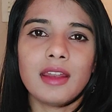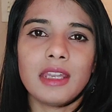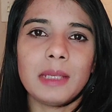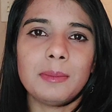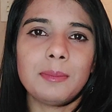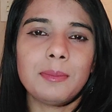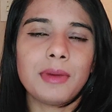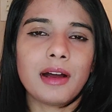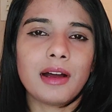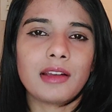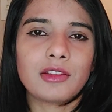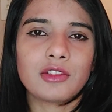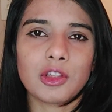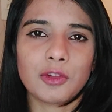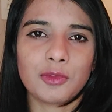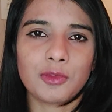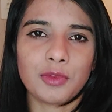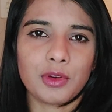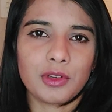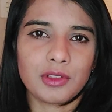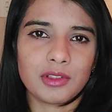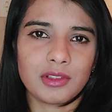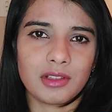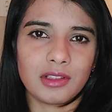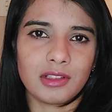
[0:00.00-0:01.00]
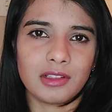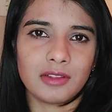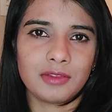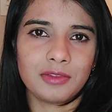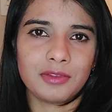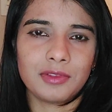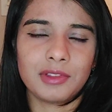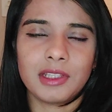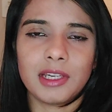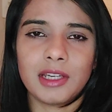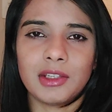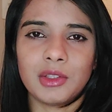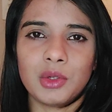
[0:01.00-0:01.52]
any parts of yourself
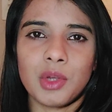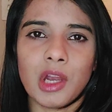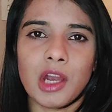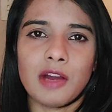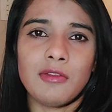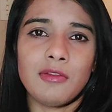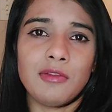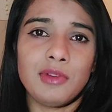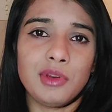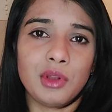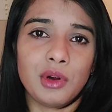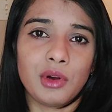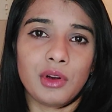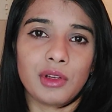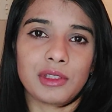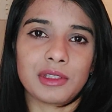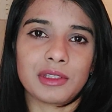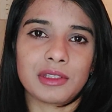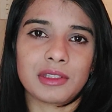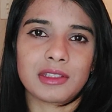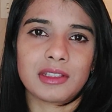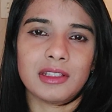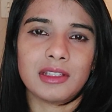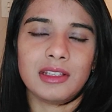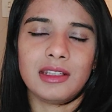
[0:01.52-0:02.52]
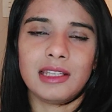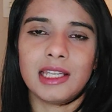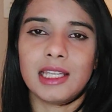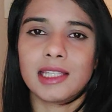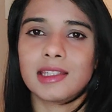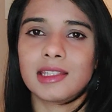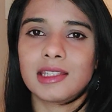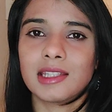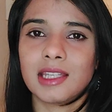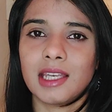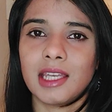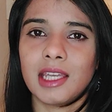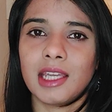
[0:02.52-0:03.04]
that you have lost,
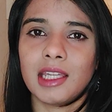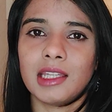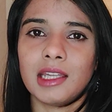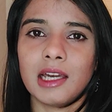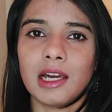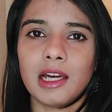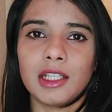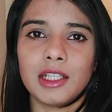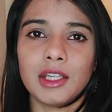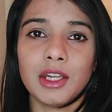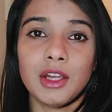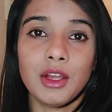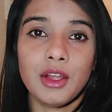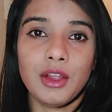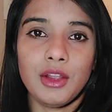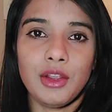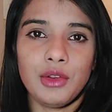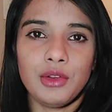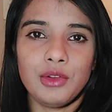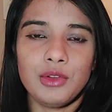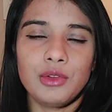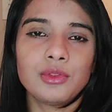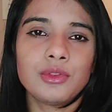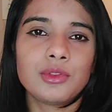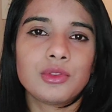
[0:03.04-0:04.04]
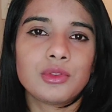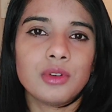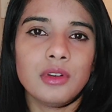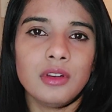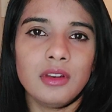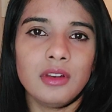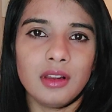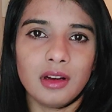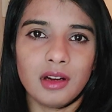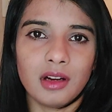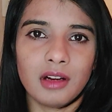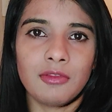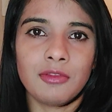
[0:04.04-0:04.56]
let's say that you used to
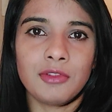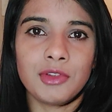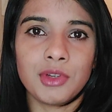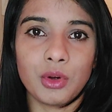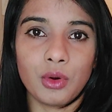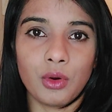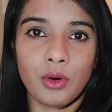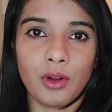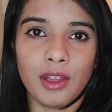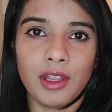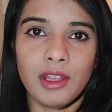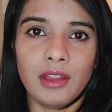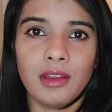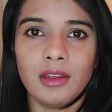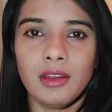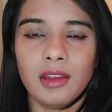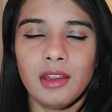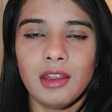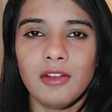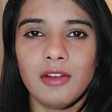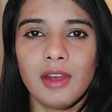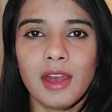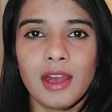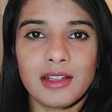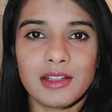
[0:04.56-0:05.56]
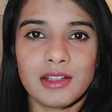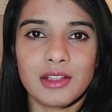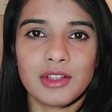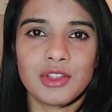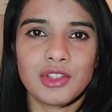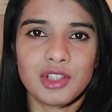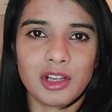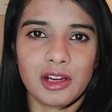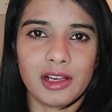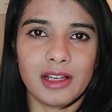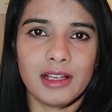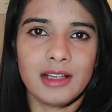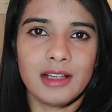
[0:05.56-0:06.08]
love drawing as a
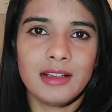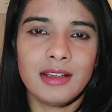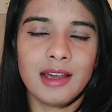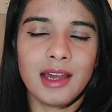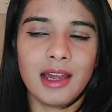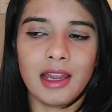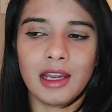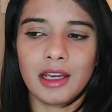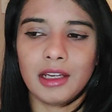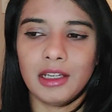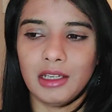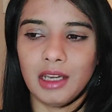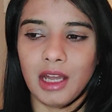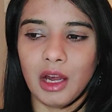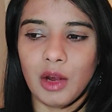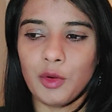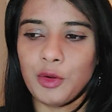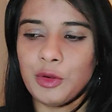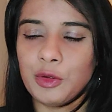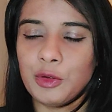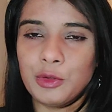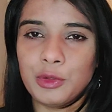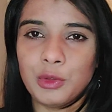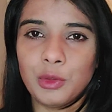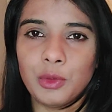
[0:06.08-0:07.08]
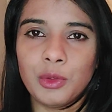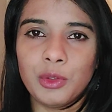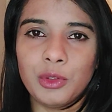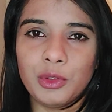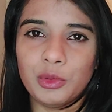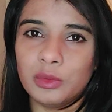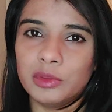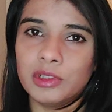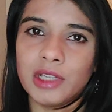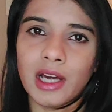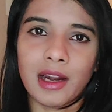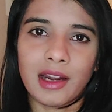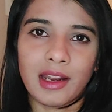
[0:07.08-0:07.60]
child and now you don't
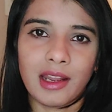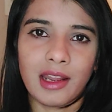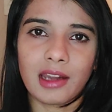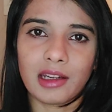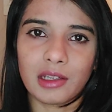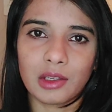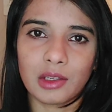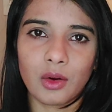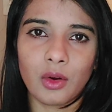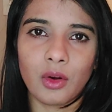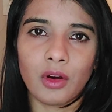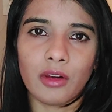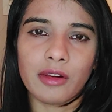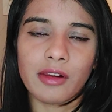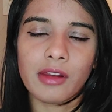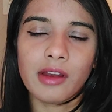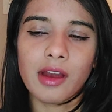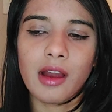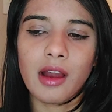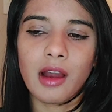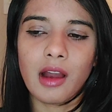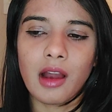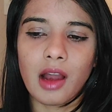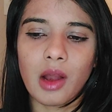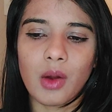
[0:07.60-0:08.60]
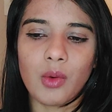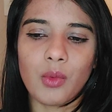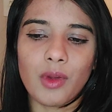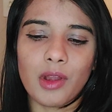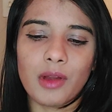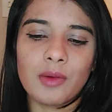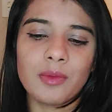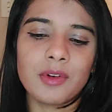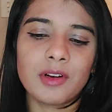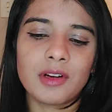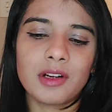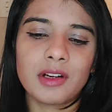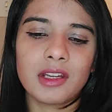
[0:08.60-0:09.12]
do that at all
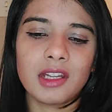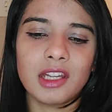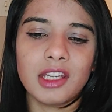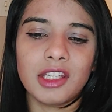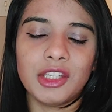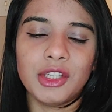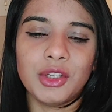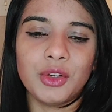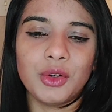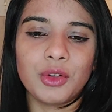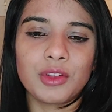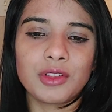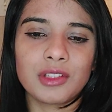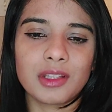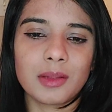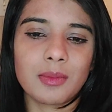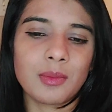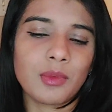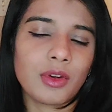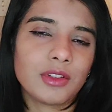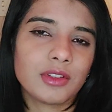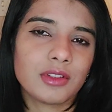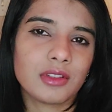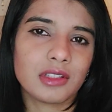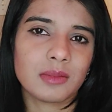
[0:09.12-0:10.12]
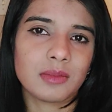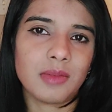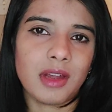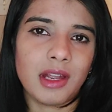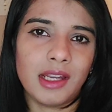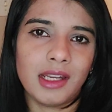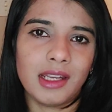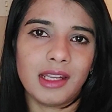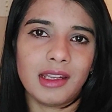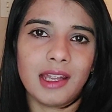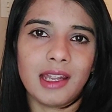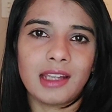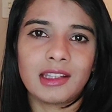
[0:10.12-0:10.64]
however in your subconscious
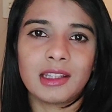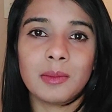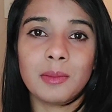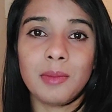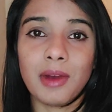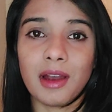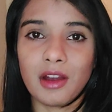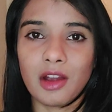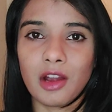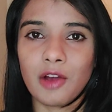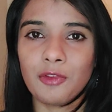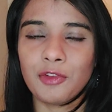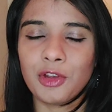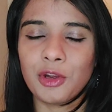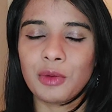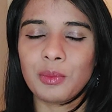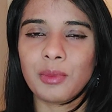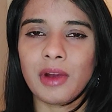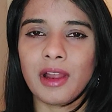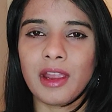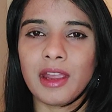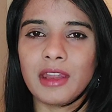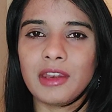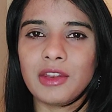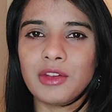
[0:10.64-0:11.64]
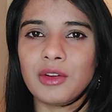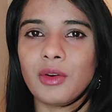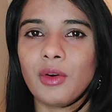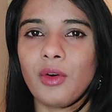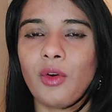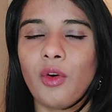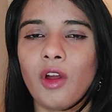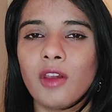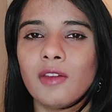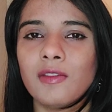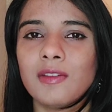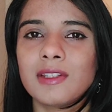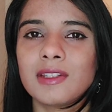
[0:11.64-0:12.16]
mind at the back of your mind you're
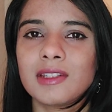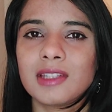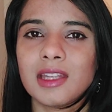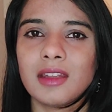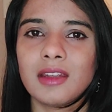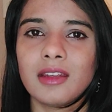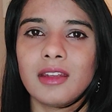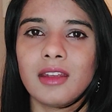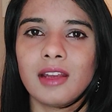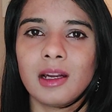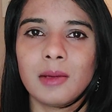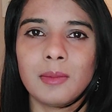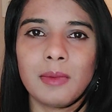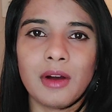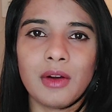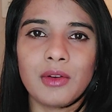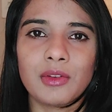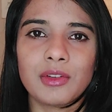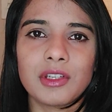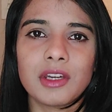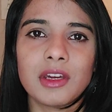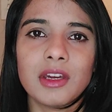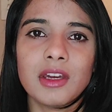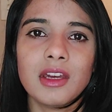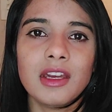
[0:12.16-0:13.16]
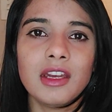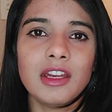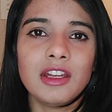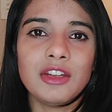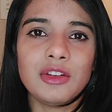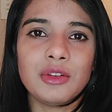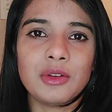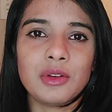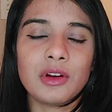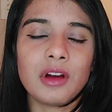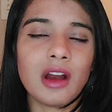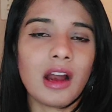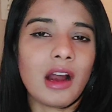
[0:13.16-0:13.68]
always thinking about
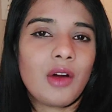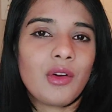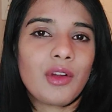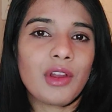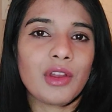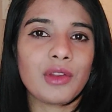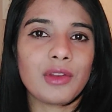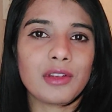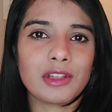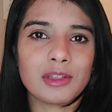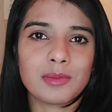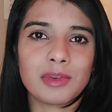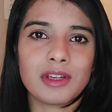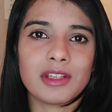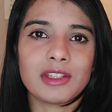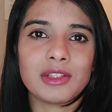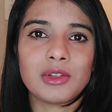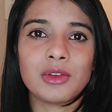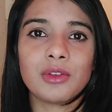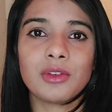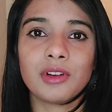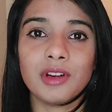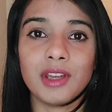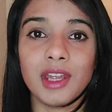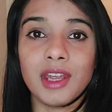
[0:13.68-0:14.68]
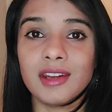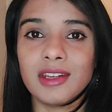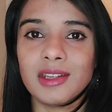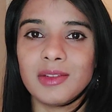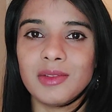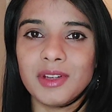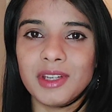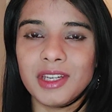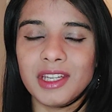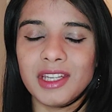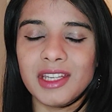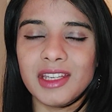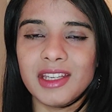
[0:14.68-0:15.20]
you know how can you express your
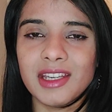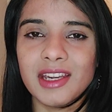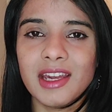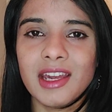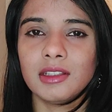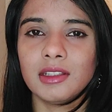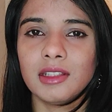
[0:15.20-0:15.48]
creativity